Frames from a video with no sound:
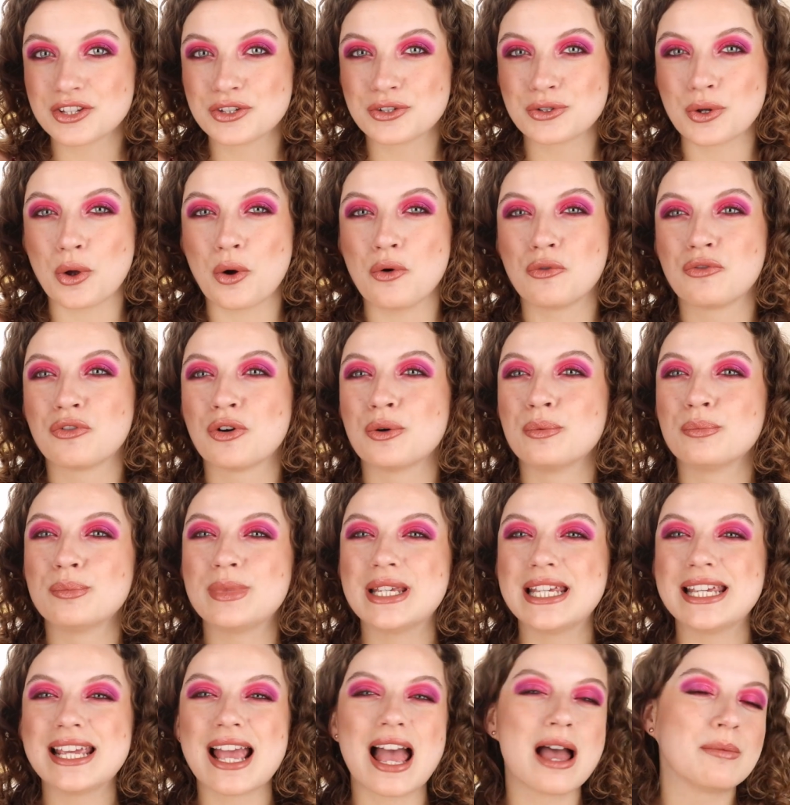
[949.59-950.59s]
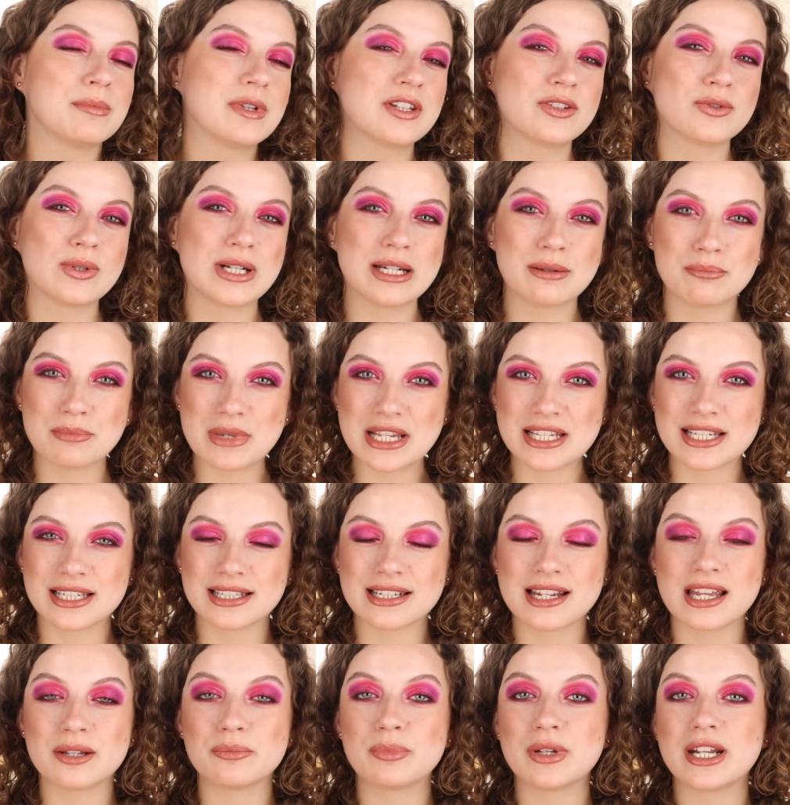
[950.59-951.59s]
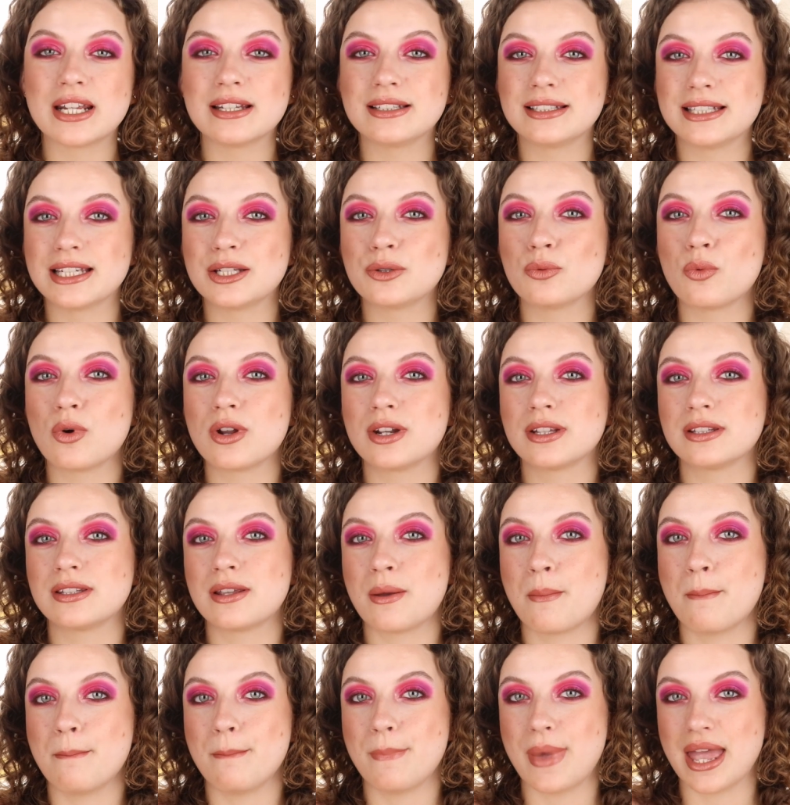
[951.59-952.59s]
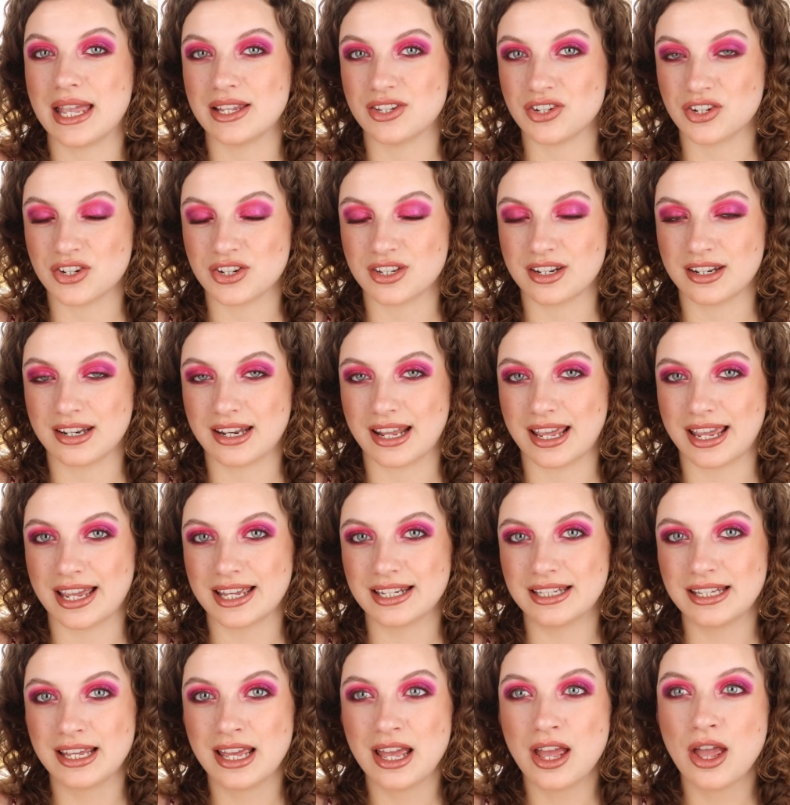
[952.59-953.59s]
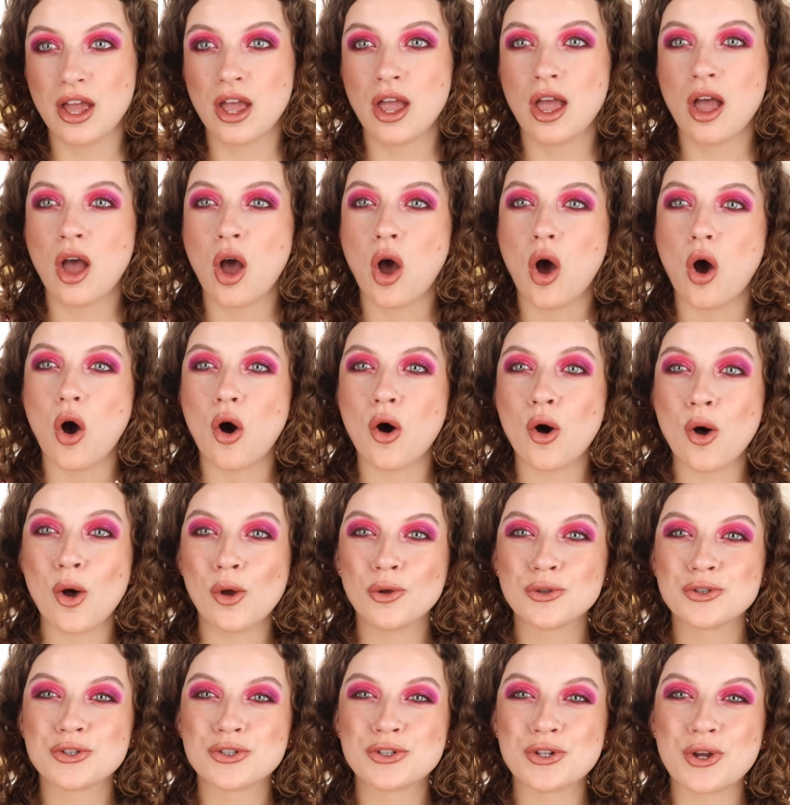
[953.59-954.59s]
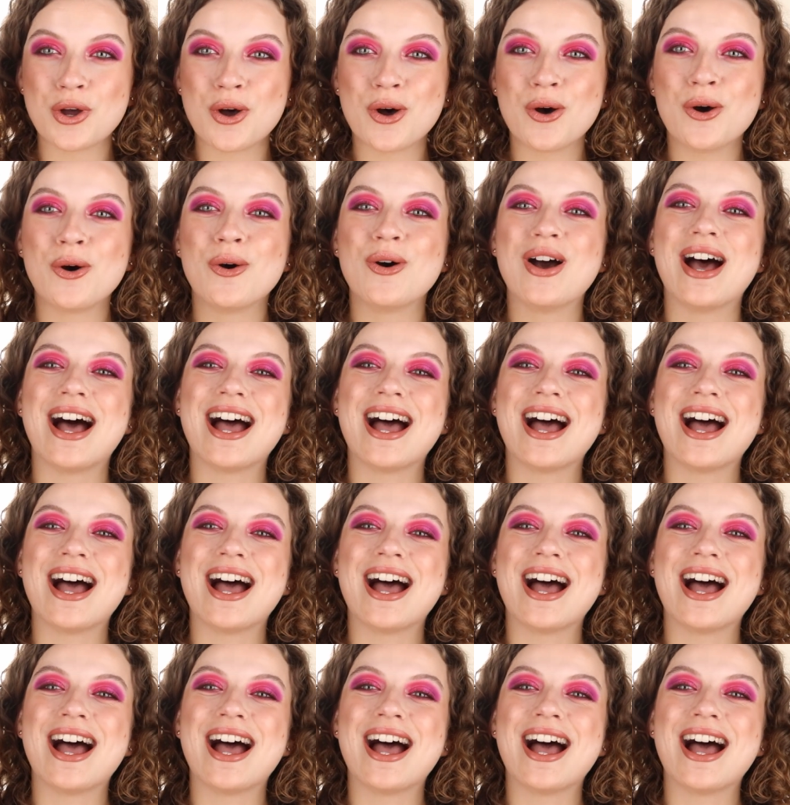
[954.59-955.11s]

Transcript: So for me, I'm not really missing that, but I did want to mention that. Also,